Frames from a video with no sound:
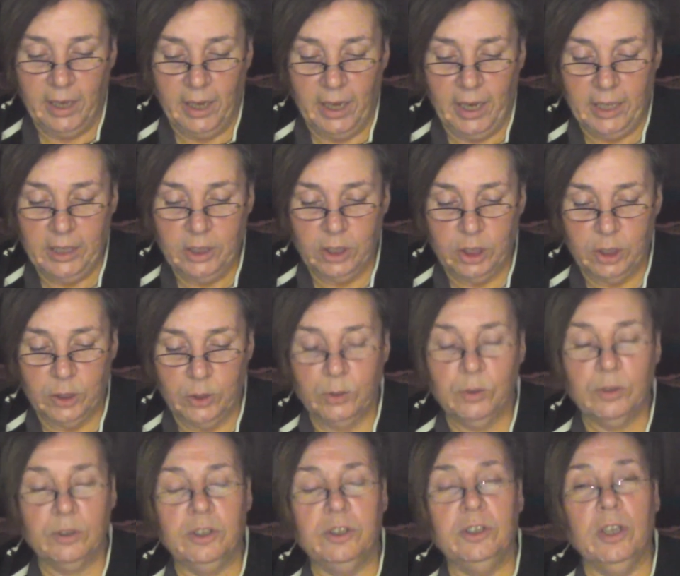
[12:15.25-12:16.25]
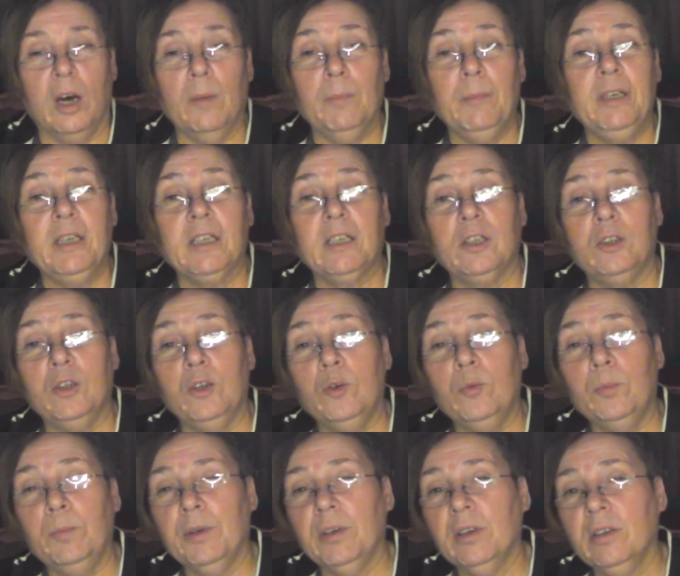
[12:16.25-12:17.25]
I choose Dominic
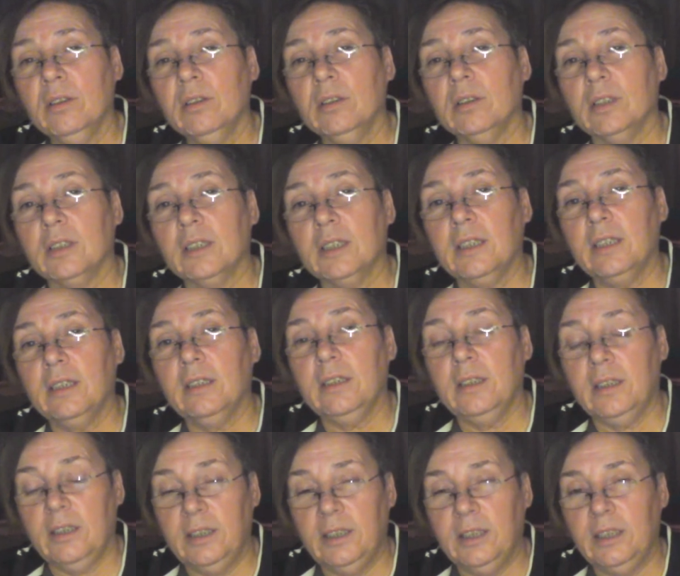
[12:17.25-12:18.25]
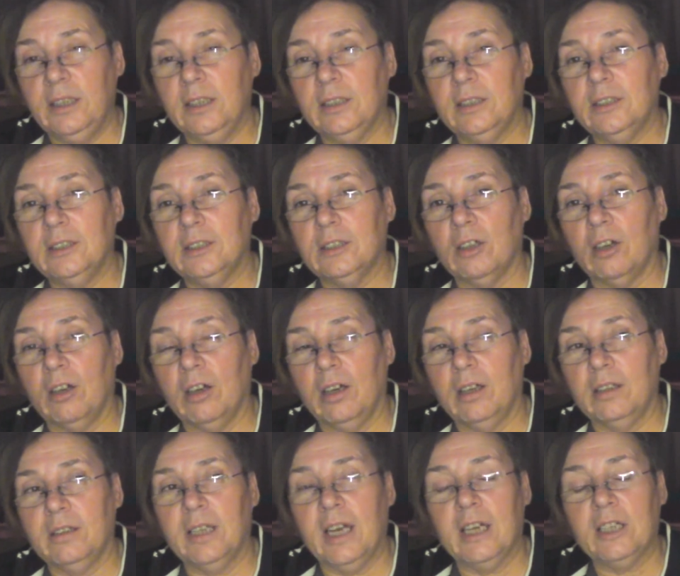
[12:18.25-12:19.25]
Cooper. He is
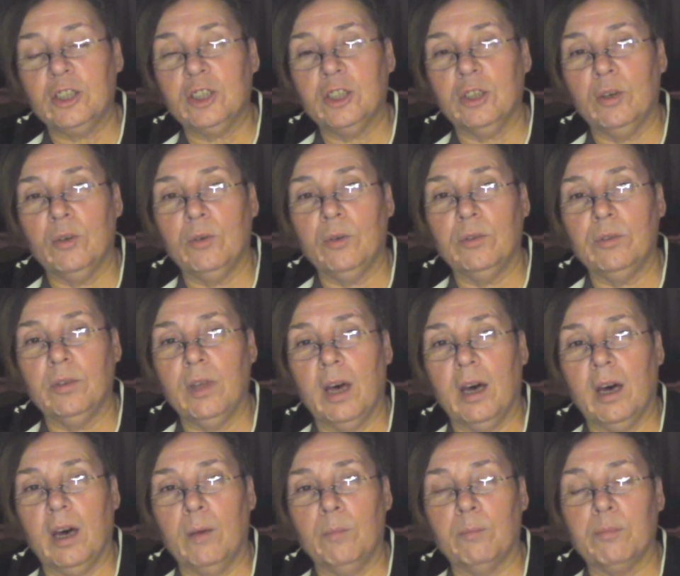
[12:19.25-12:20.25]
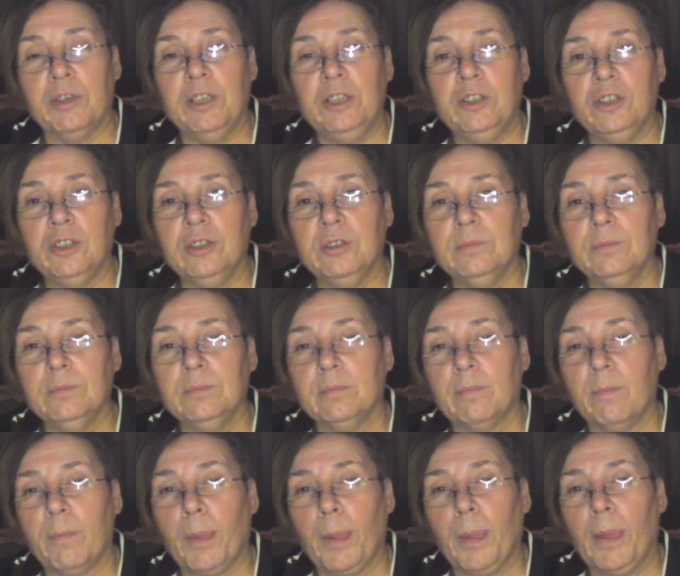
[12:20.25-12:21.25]
on that show, Preacher,
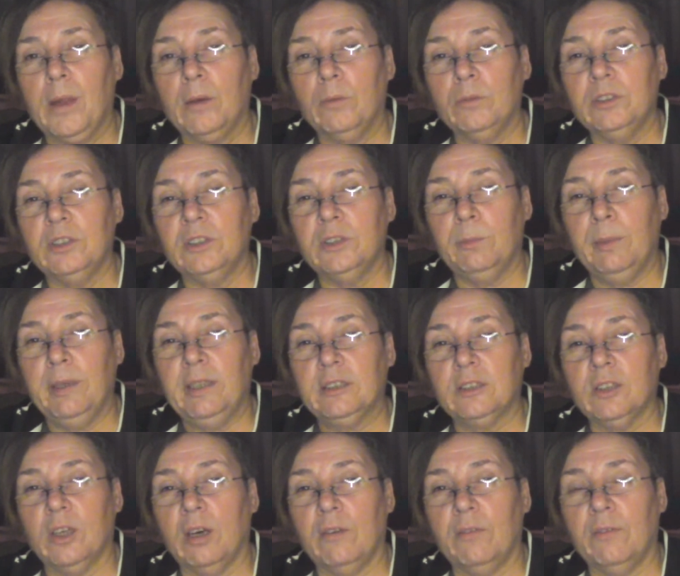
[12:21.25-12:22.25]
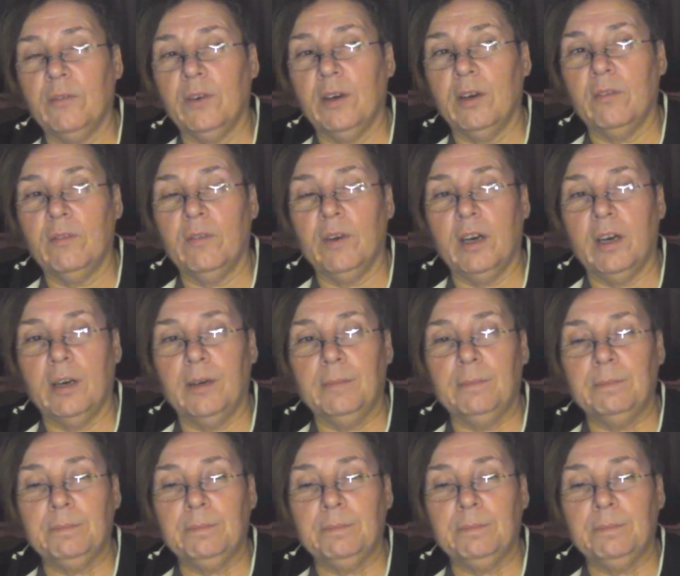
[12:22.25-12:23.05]
which is based off of a